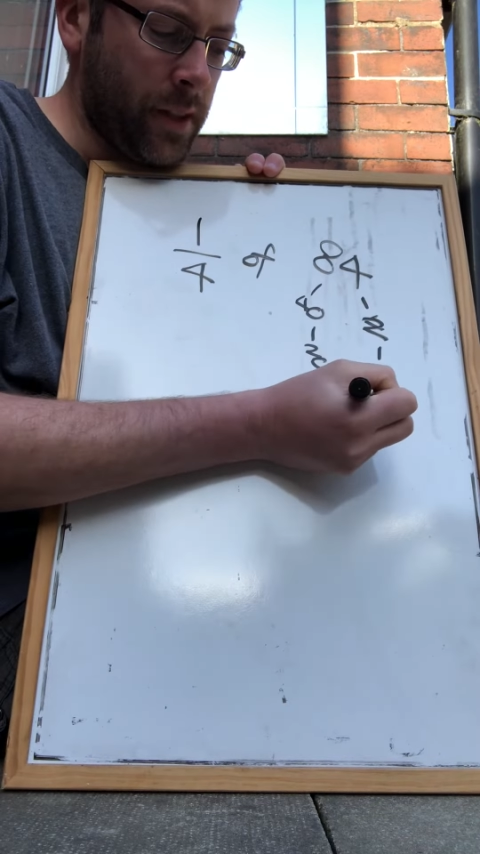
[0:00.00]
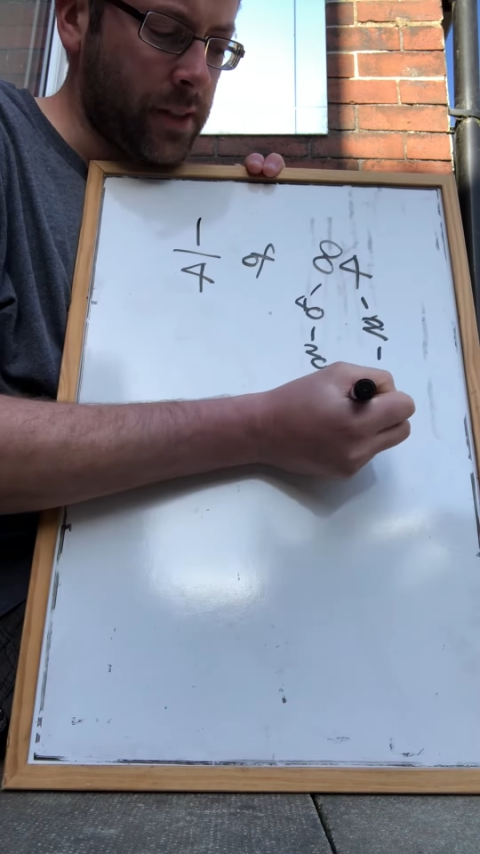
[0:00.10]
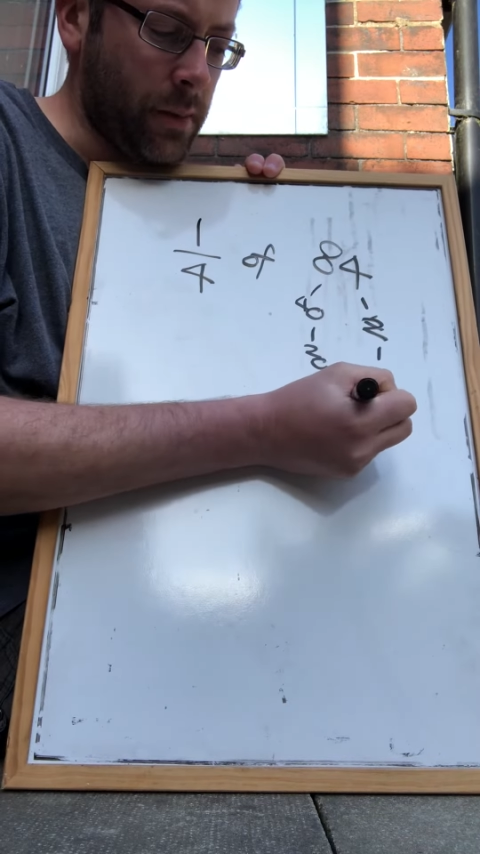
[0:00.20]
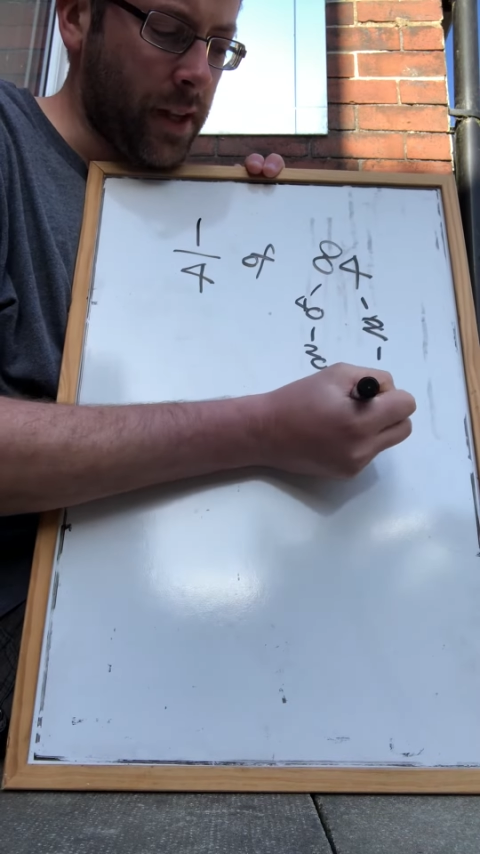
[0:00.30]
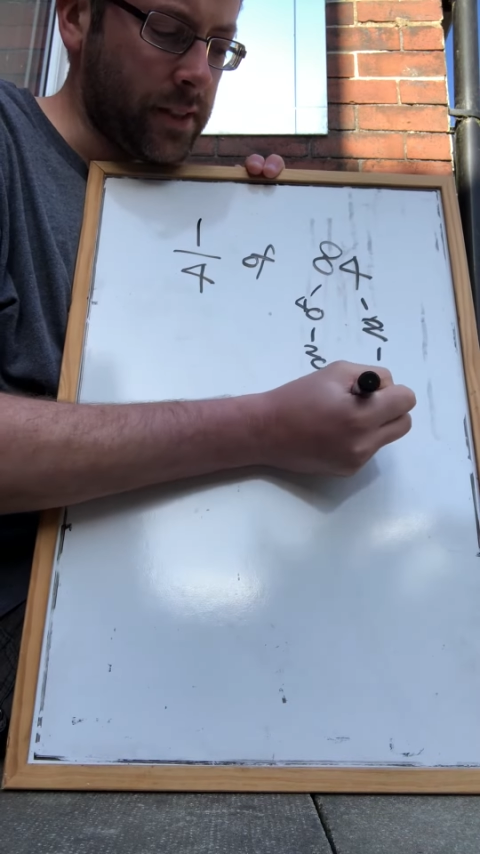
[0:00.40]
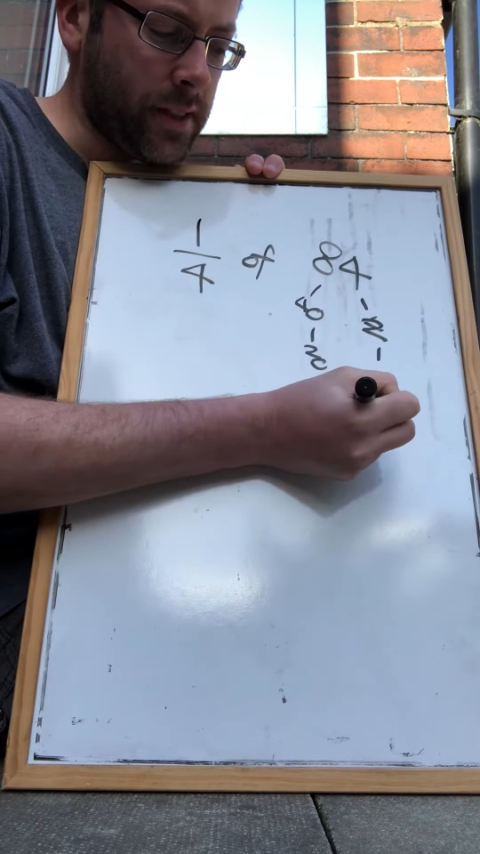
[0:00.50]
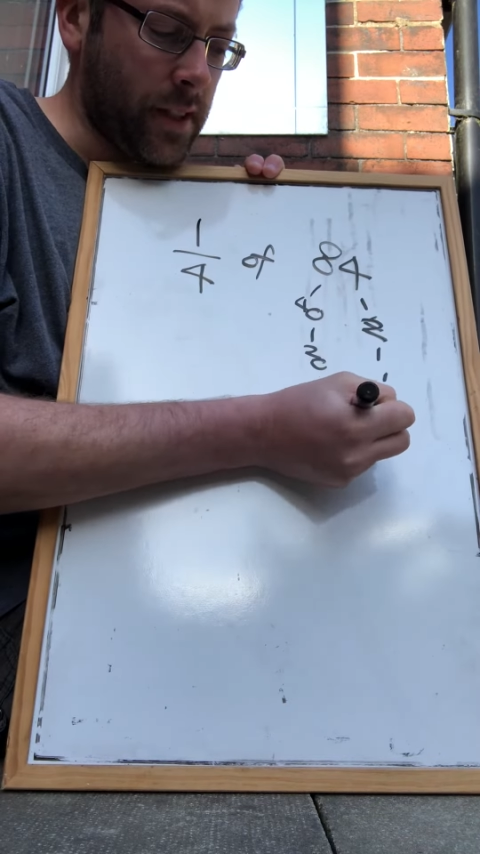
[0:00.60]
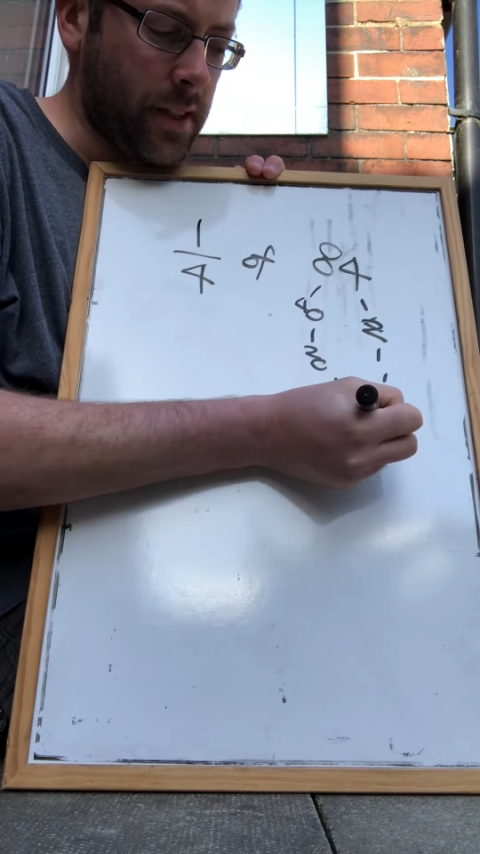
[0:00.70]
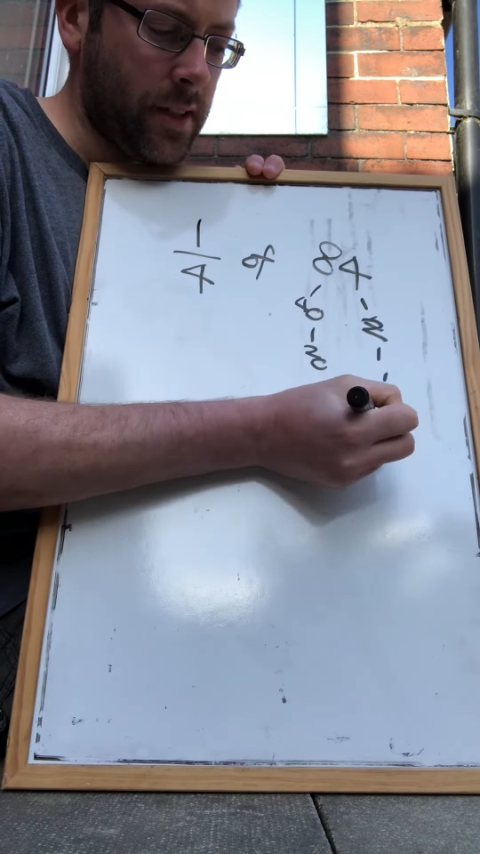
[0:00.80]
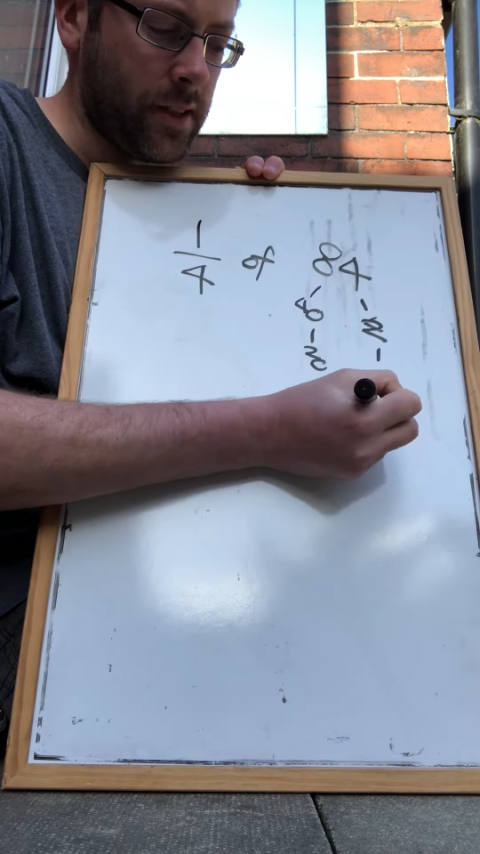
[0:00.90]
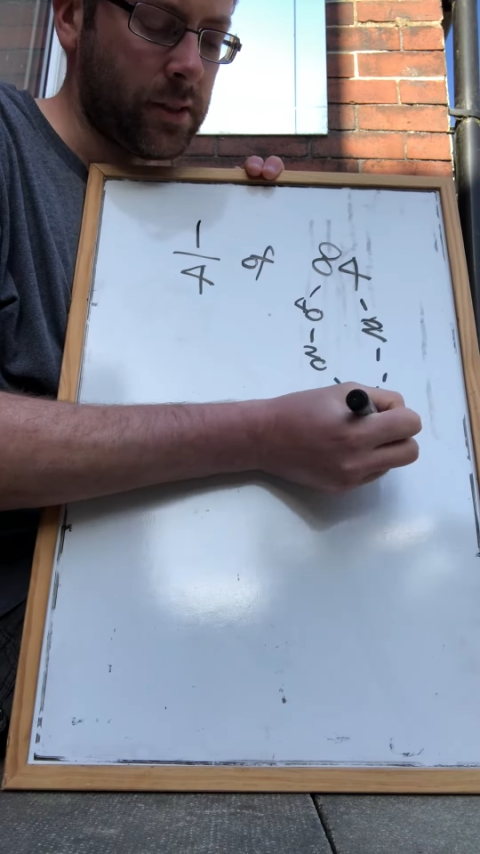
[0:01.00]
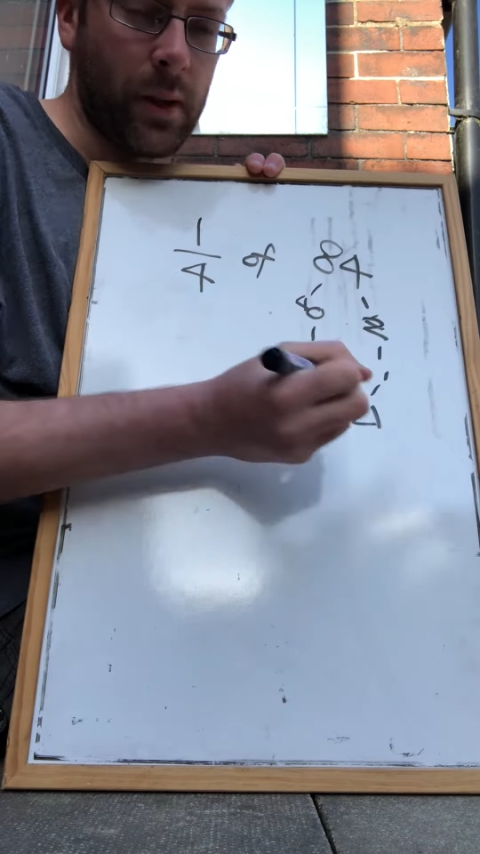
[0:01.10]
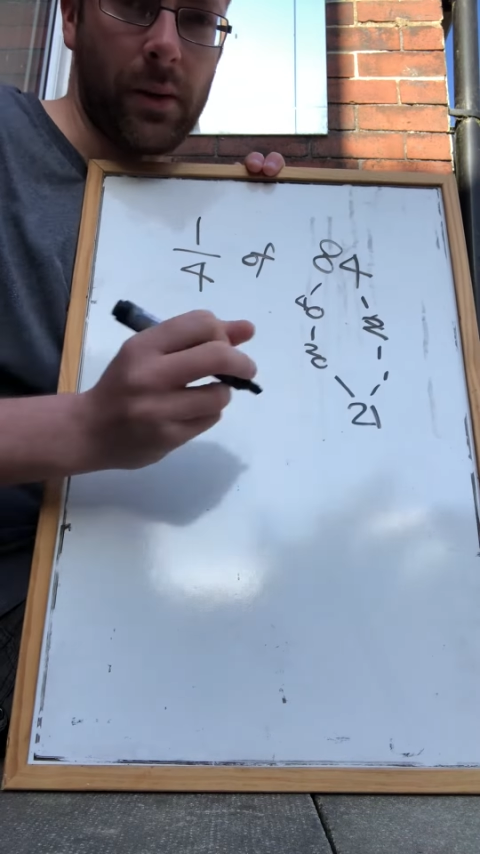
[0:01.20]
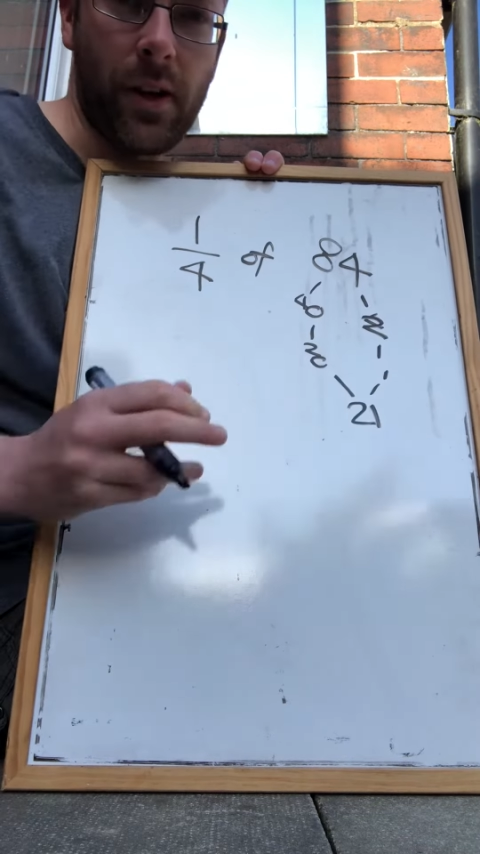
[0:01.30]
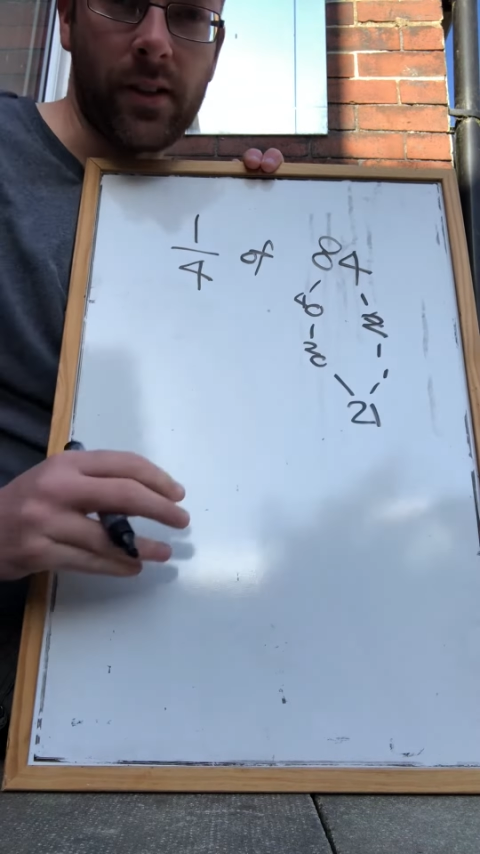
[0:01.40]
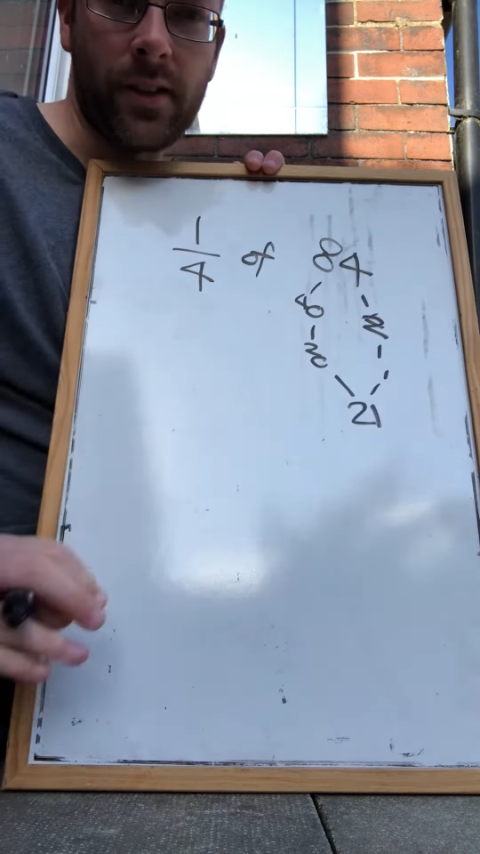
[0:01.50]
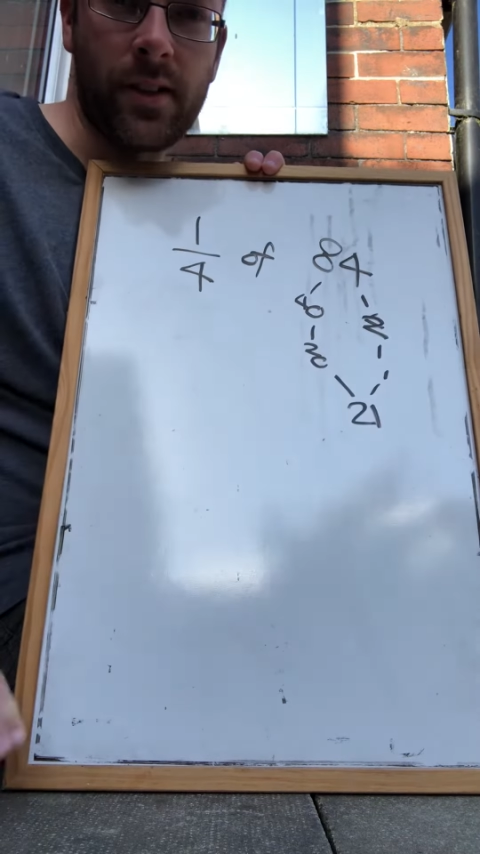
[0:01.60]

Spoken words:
So my answer is 21.